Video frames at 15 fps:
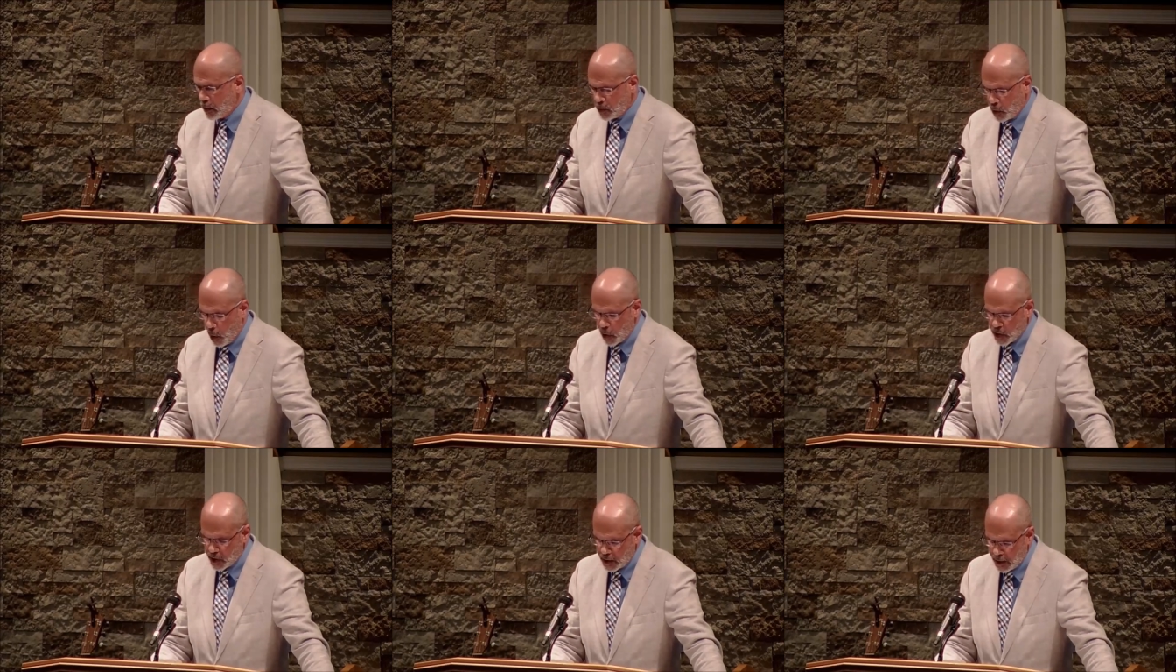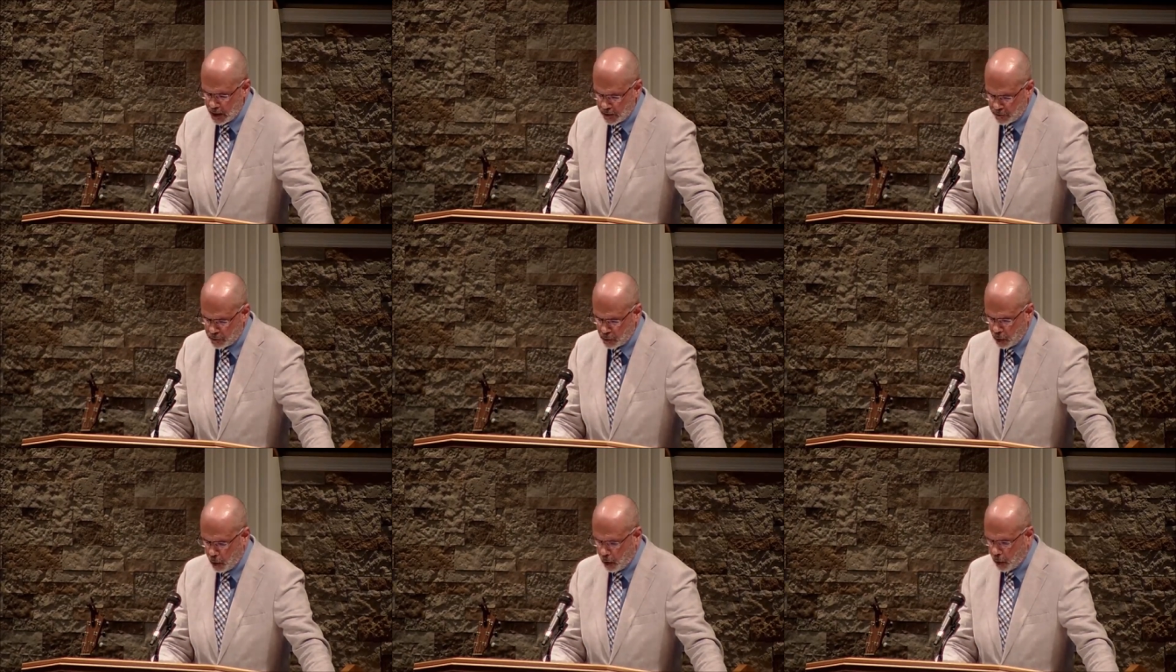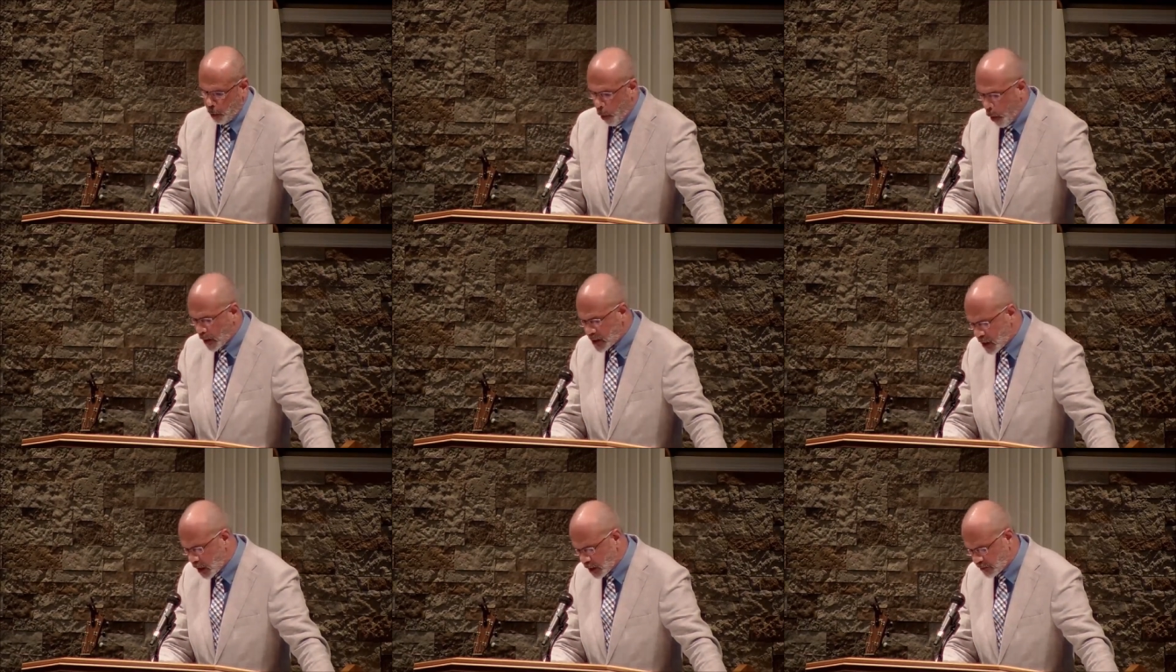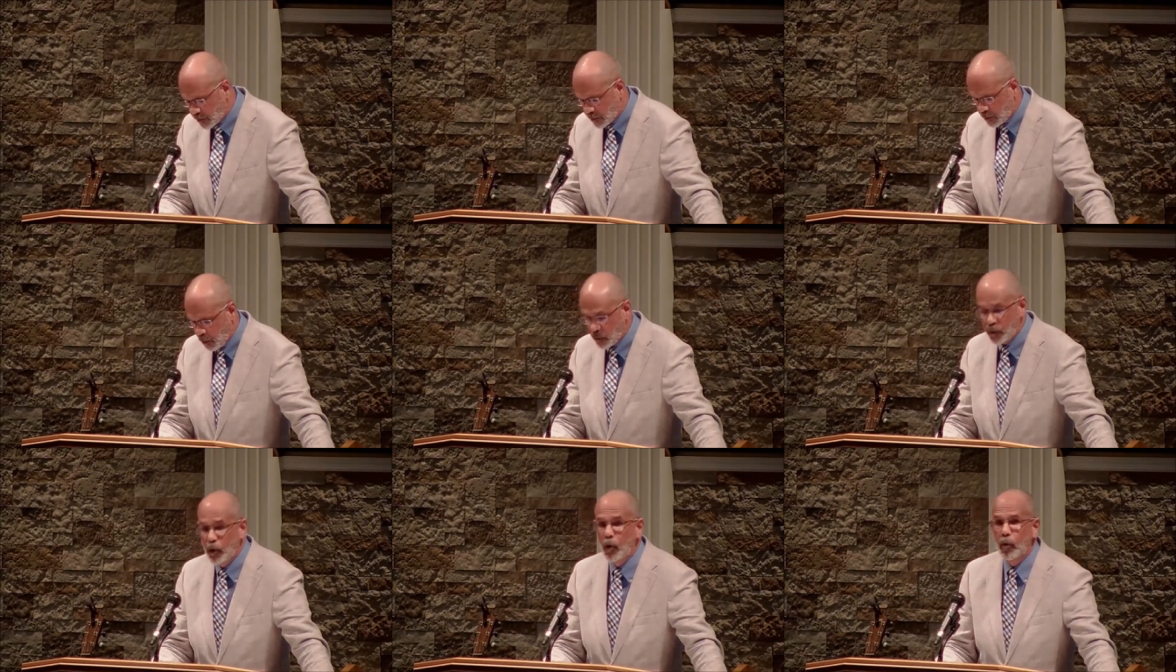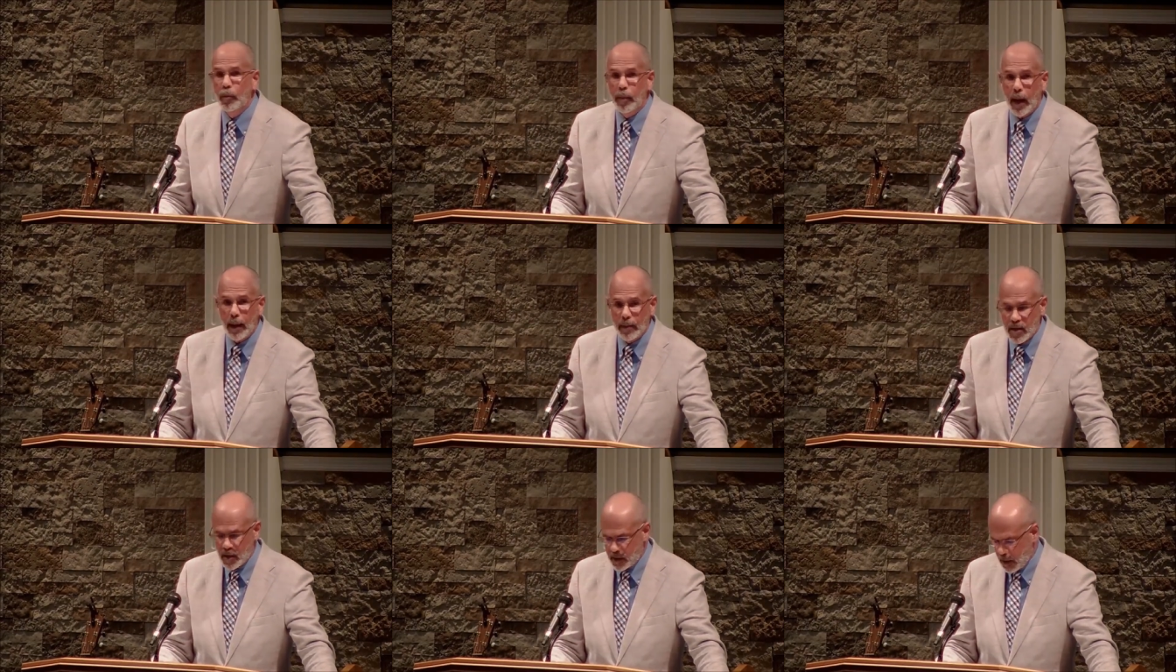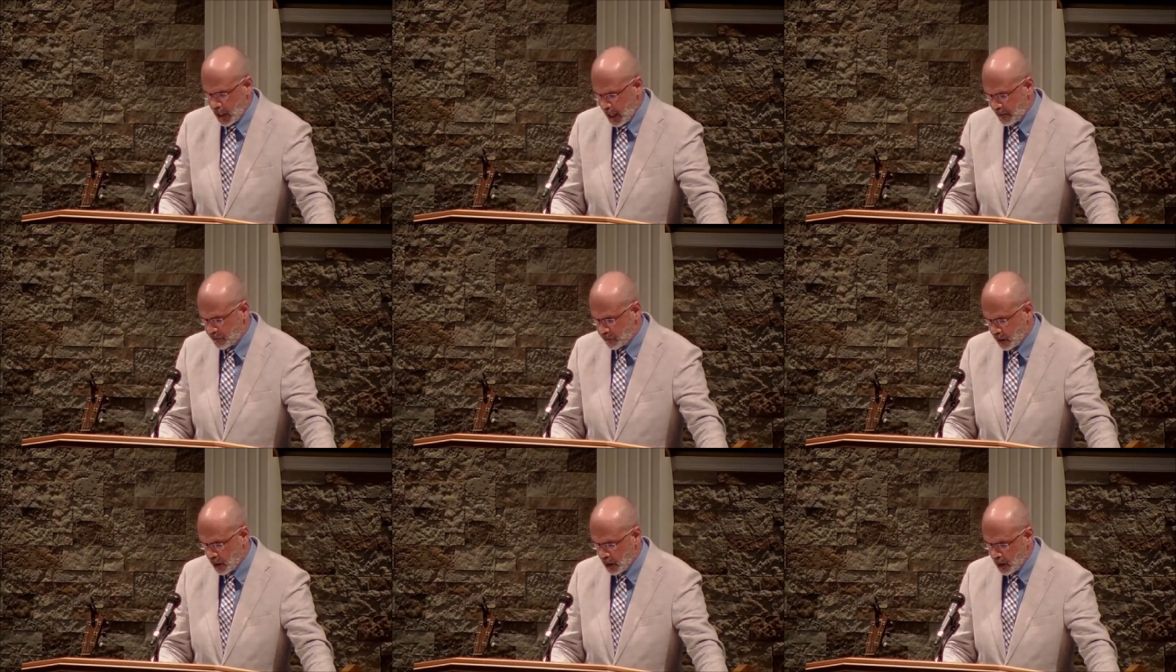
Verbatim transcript: Tertius, Quartus. Those two are probably slaves.